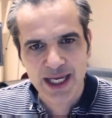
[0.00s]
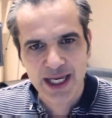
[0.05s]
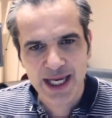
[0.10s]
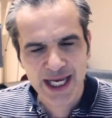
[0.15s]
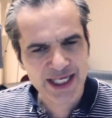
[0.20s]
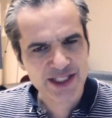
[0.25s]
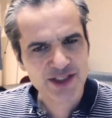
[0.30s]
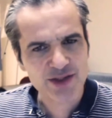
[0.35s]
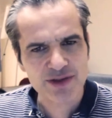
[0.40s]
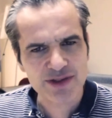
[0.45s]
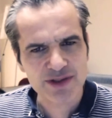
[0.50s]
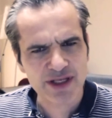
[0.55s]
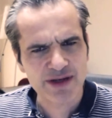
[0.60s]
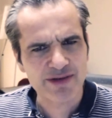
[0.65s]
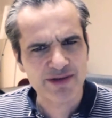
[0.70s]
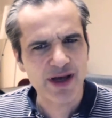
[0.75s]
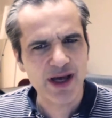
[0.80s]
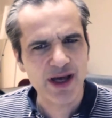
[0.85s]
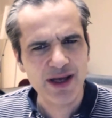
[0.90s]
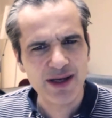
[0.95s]
ask yourself,
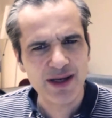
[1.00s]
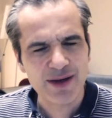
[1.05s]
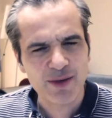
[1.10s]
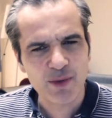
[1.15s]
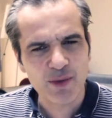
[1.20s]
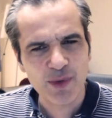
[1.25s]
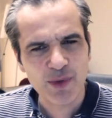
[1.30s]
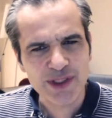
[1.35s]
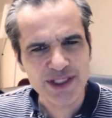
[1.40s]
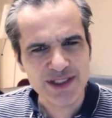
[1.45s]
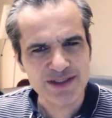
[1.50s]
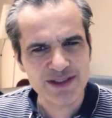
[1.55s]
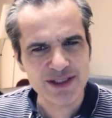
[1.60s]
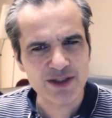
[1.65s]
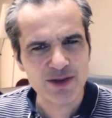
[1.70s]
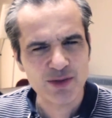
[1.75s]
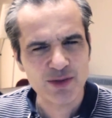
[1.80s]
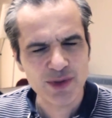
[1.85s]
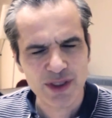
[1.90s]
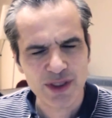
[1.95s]
what is he
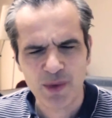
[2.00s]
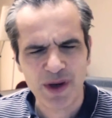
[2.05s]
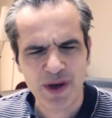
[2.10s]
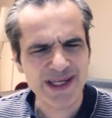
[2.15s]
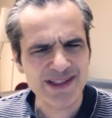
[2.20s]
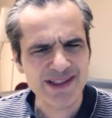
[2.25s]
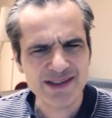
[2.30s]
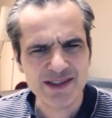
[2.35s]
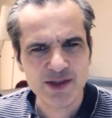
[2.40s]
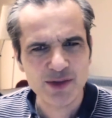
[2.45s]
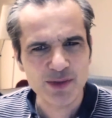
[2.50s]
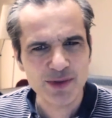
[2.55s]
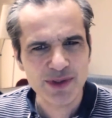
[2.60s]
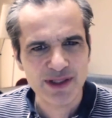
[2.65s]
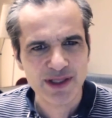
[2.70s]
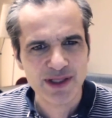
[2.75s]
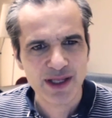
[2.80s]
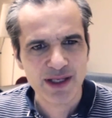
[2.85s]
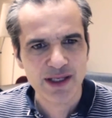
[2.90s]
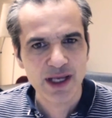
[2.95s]
doing? Why is he doing
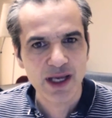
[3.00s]
that?